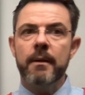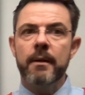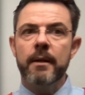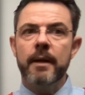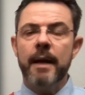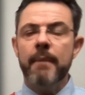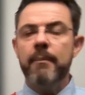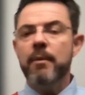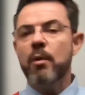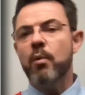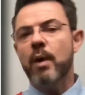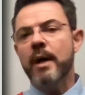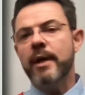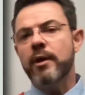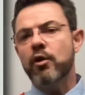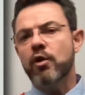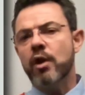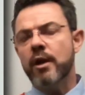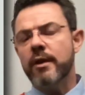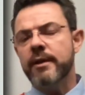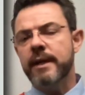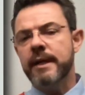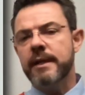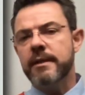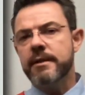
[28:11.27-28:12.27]
Number one, you're
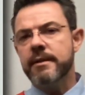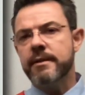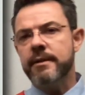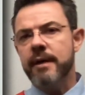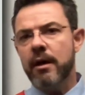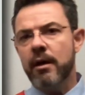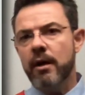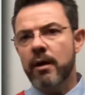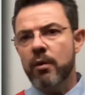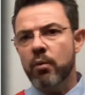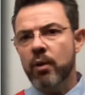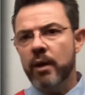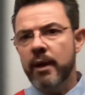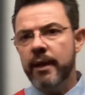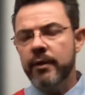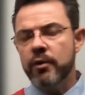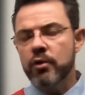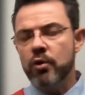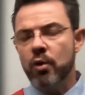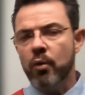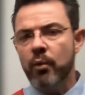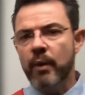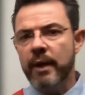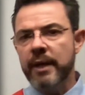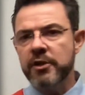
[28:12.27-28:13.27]
not necessarily willing
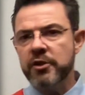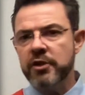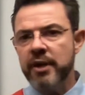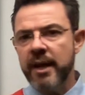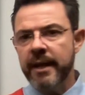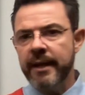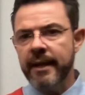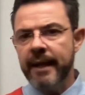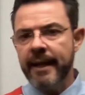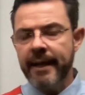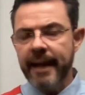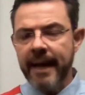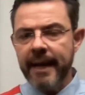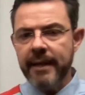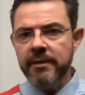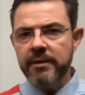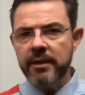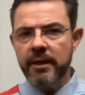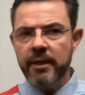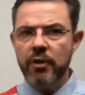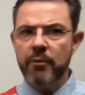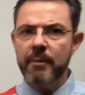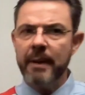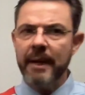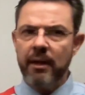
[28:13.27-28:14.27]
to always share that data,
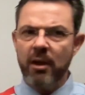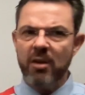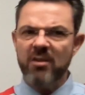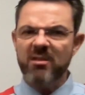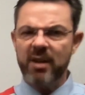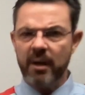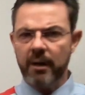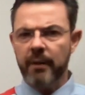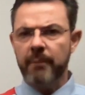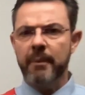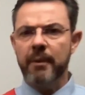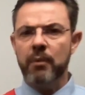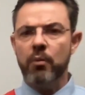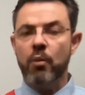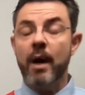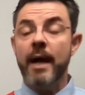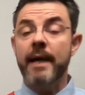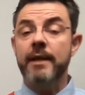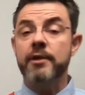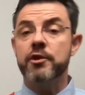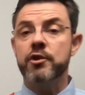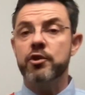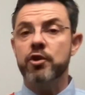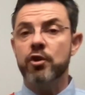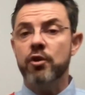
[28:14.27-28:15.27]
and you might ask, but why
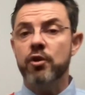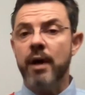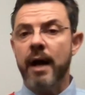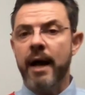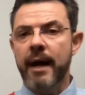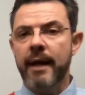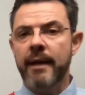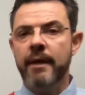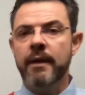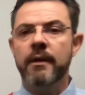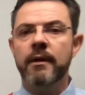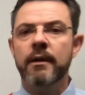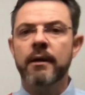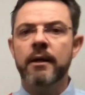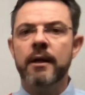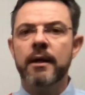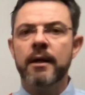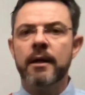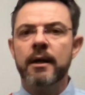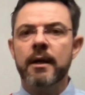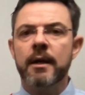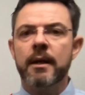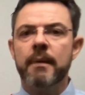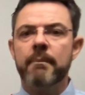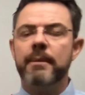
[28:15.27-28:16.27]
should I?
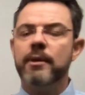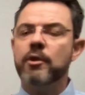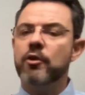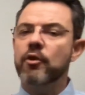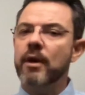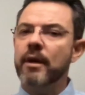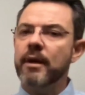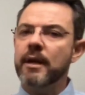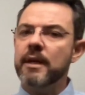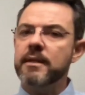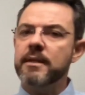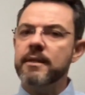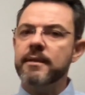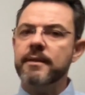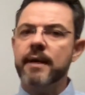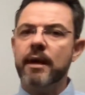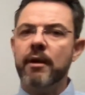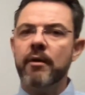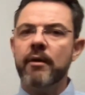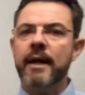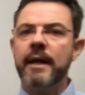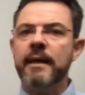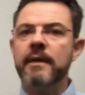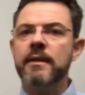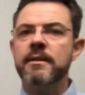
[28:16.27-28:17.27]
But you don't
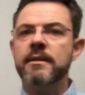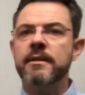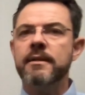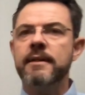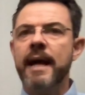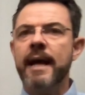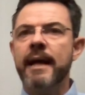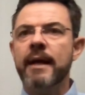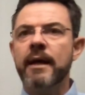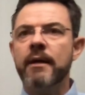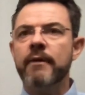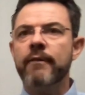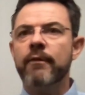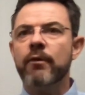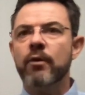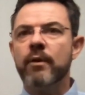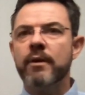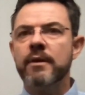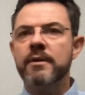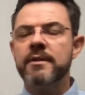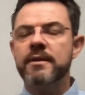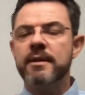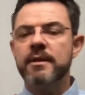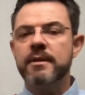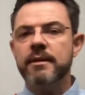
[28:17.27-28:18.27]
necessarily understand it for
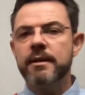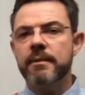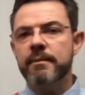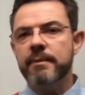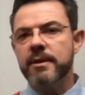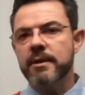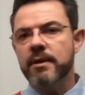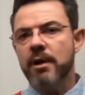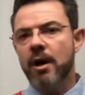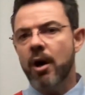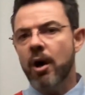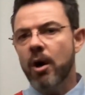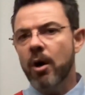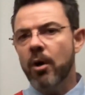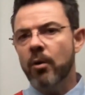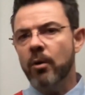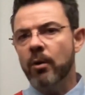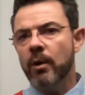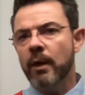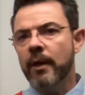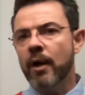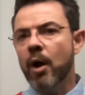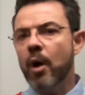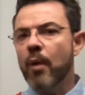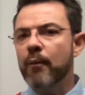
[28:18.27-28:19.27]
the system as a
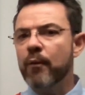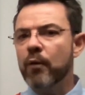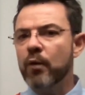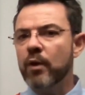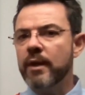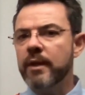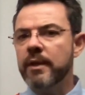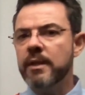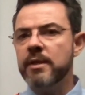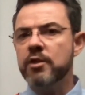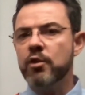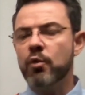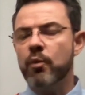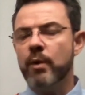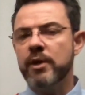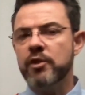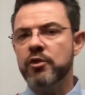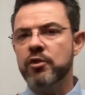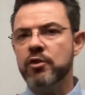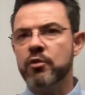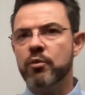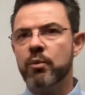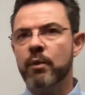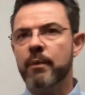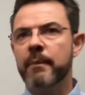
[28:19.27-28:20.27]
whole, and hopefully these
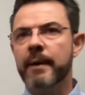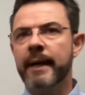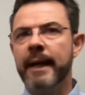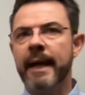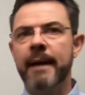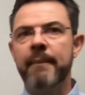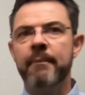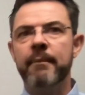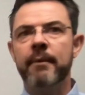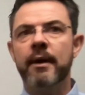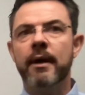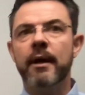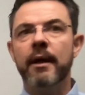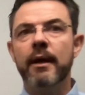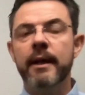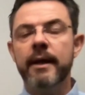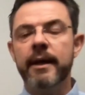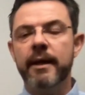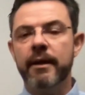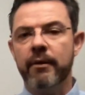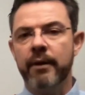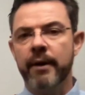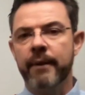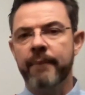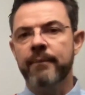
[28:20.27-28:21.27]
questions will become
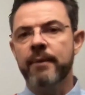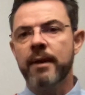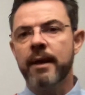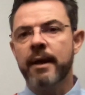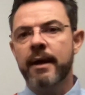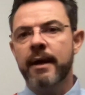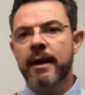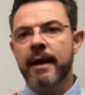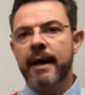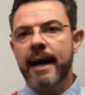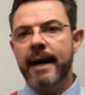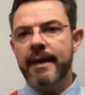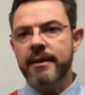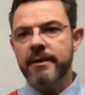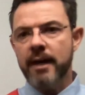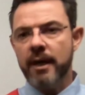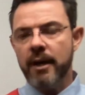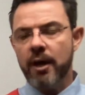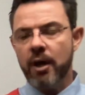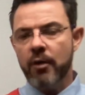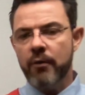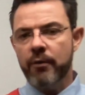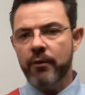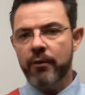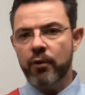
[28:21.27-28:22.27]
clearer as I
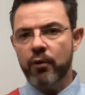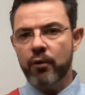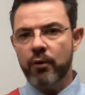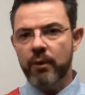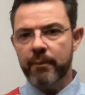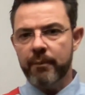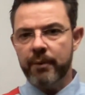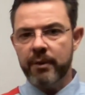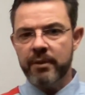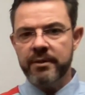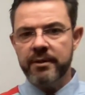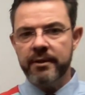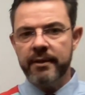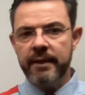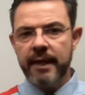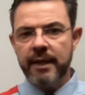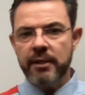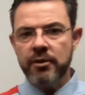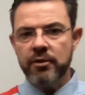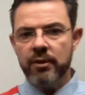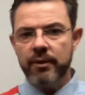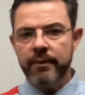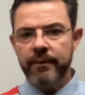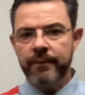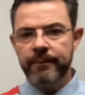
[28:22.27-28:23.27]
go through the
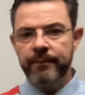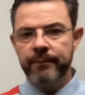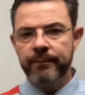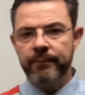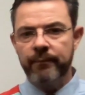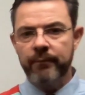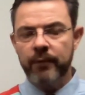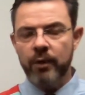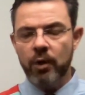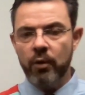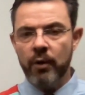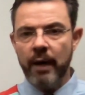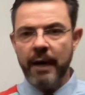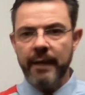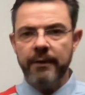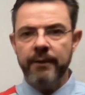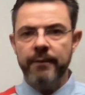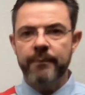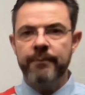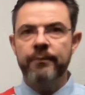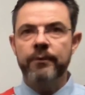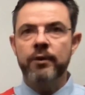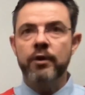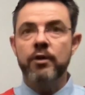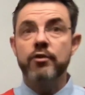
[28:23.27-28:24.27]
presentation. All right,
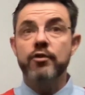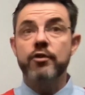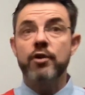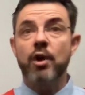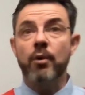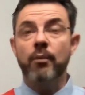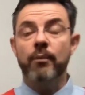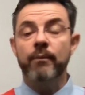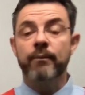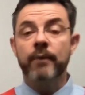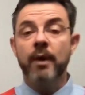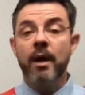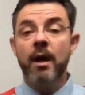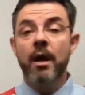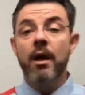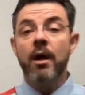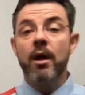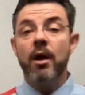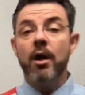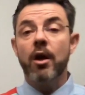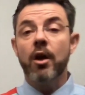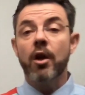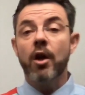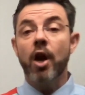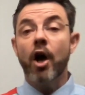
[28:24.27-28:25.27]
so
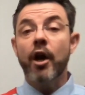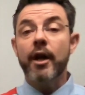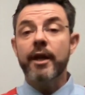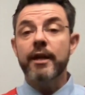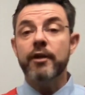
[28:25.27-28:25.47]
long